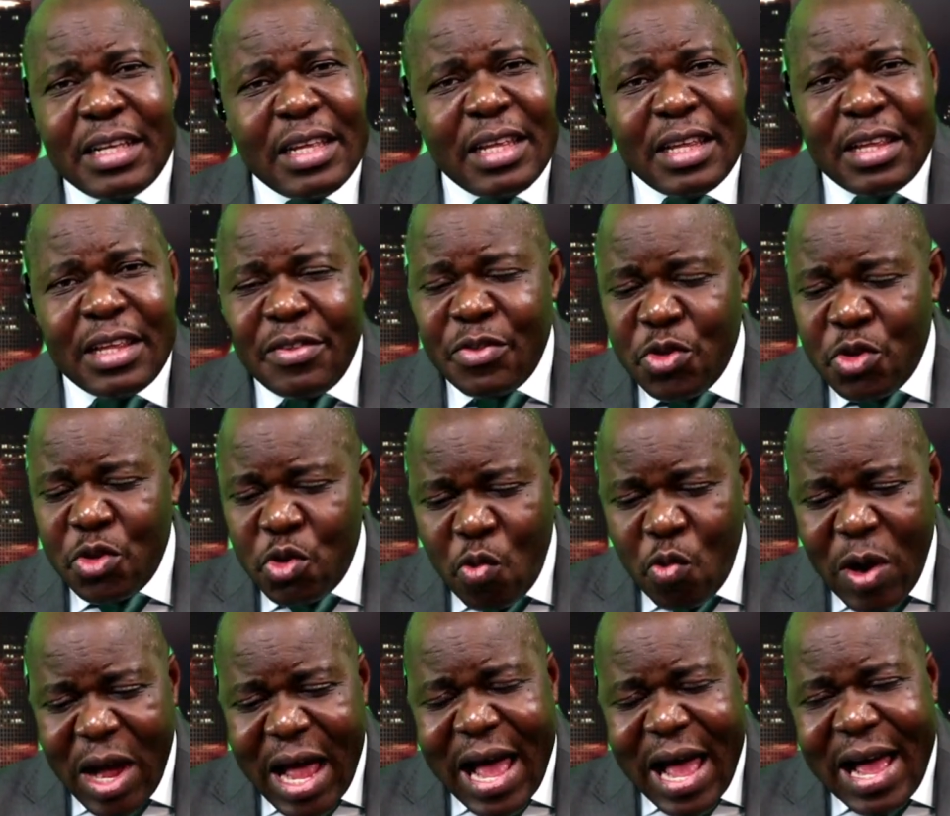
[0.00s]
You
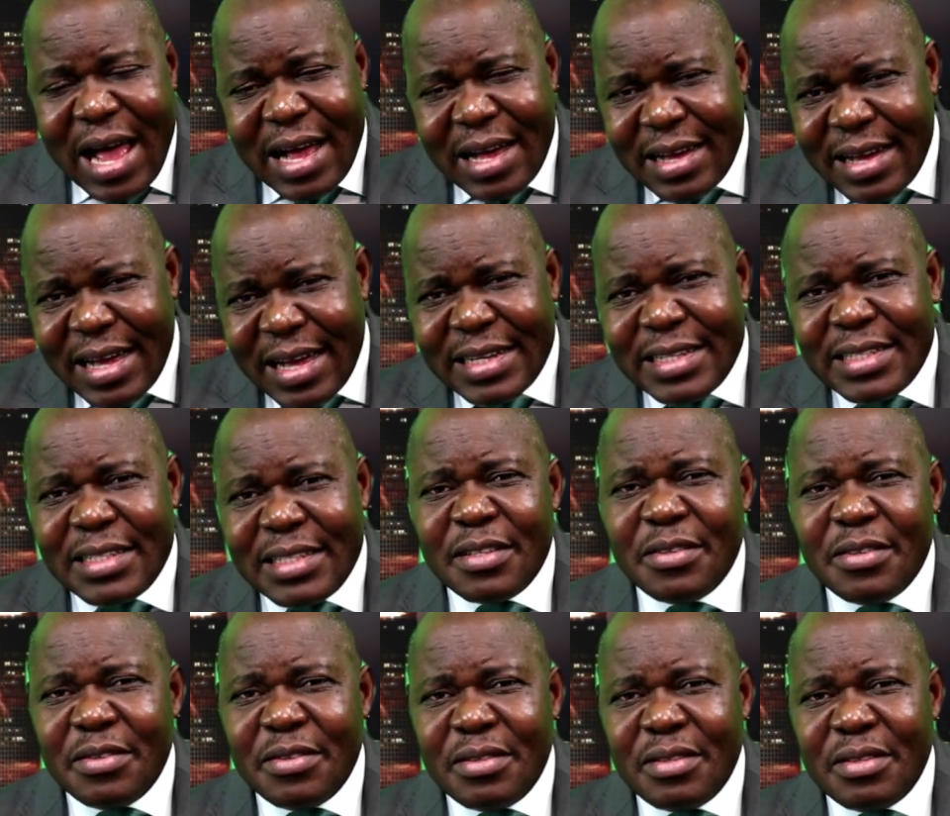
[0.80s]
were angered
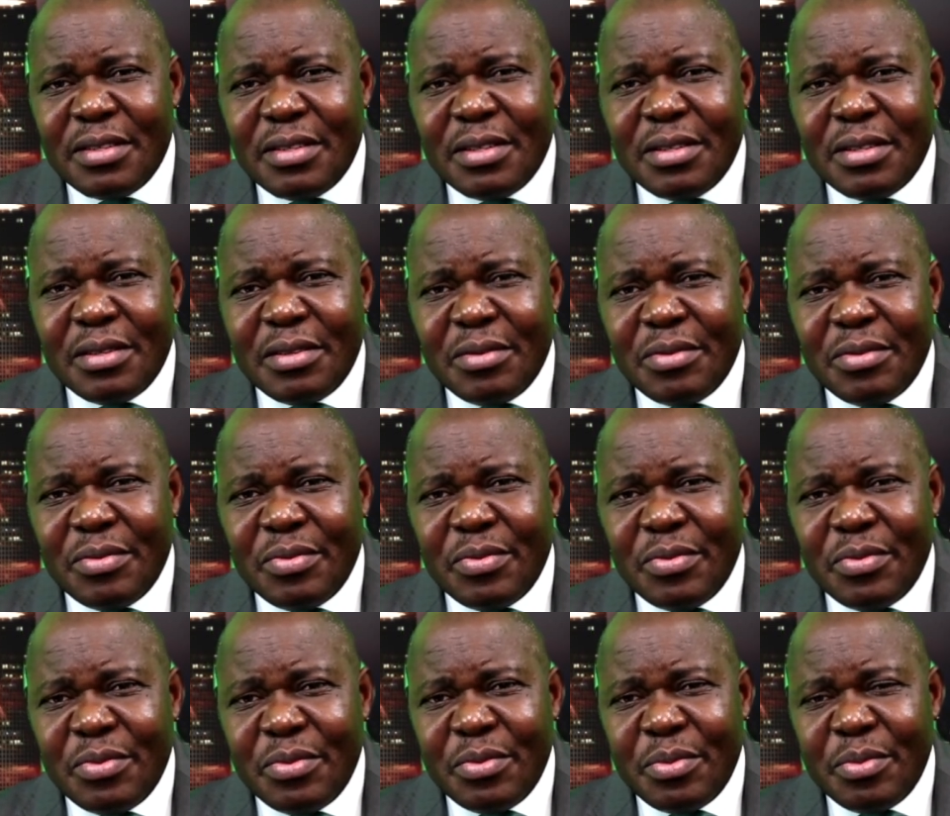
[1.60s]

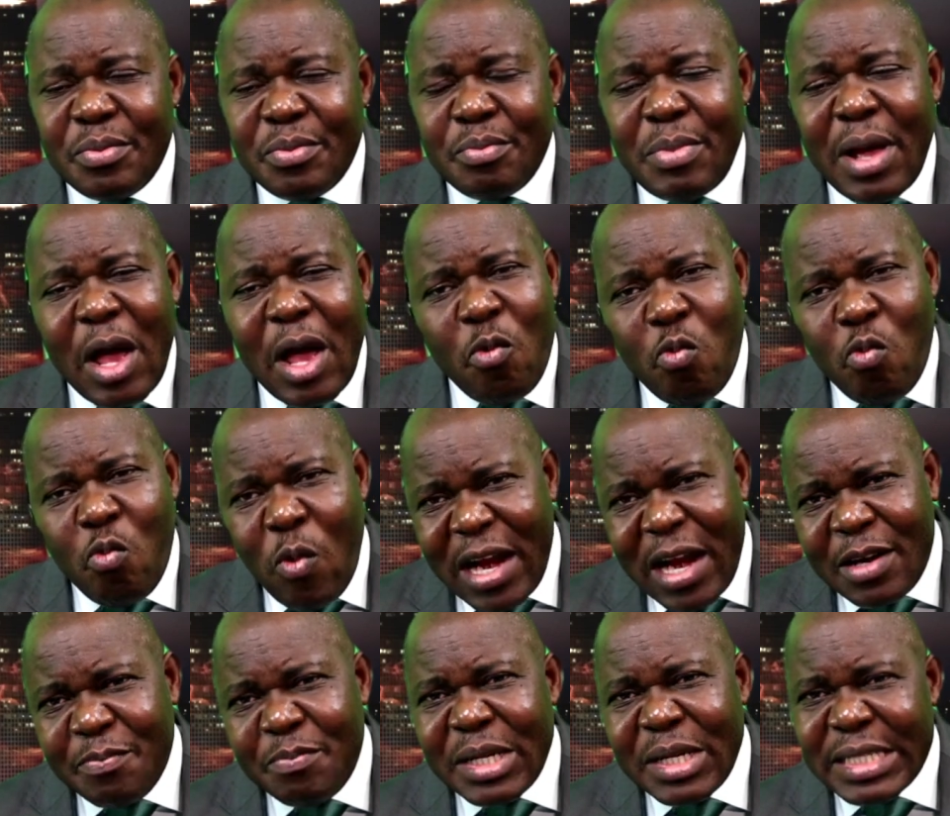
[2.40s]
by
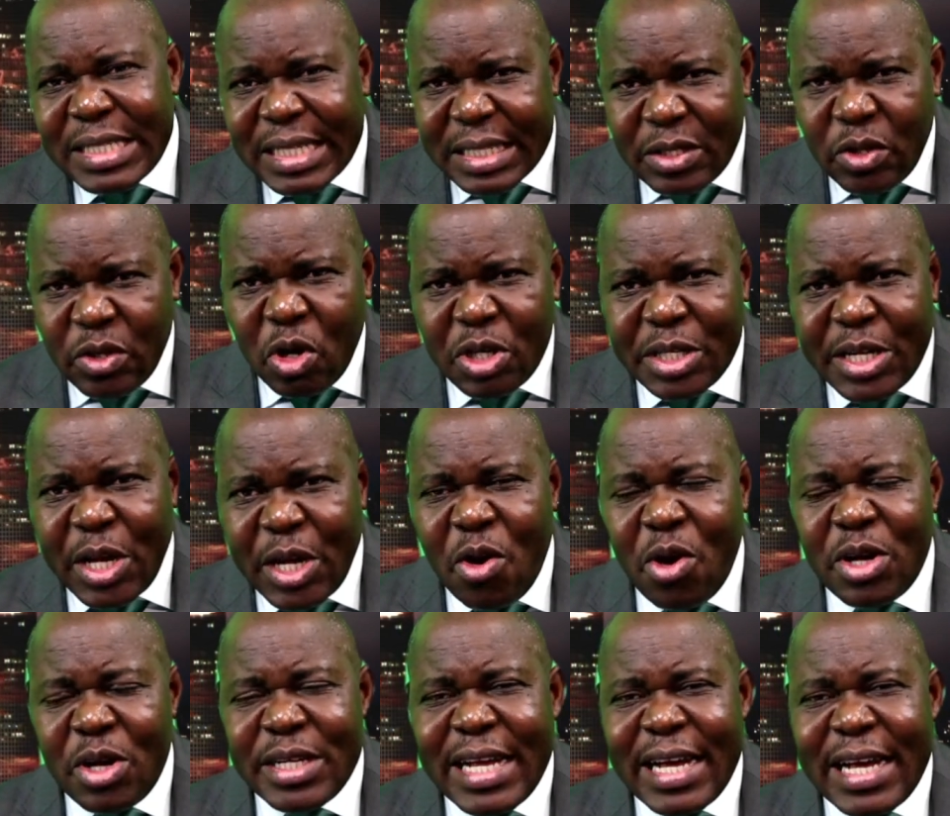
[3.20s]
one person or the
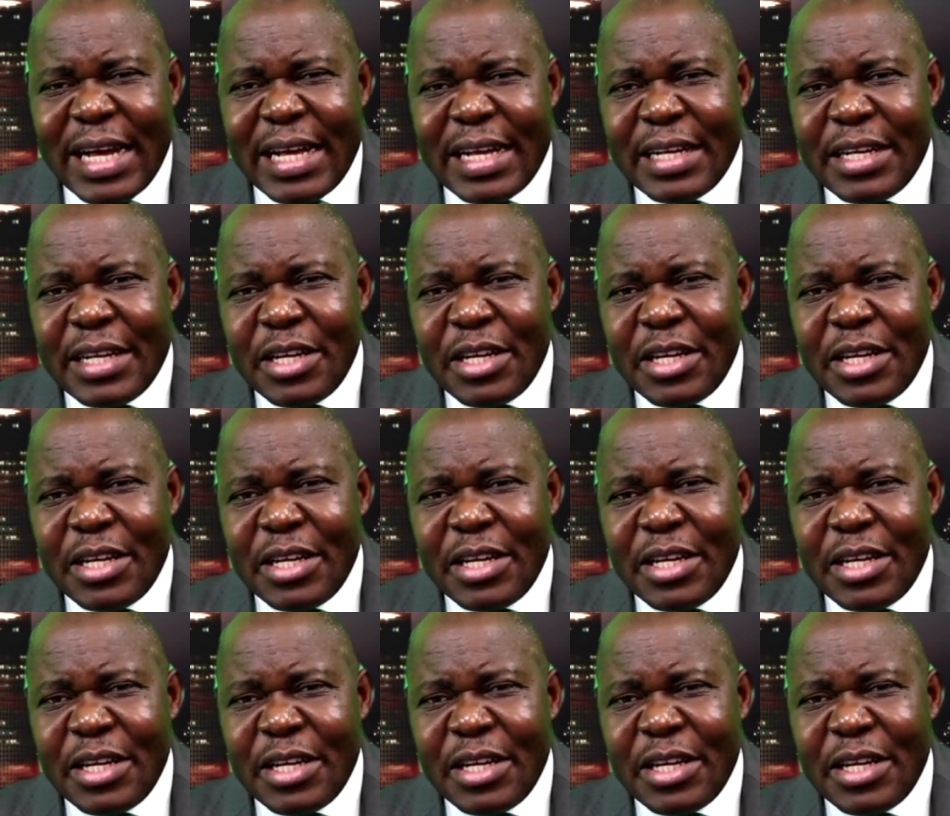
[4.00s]
other.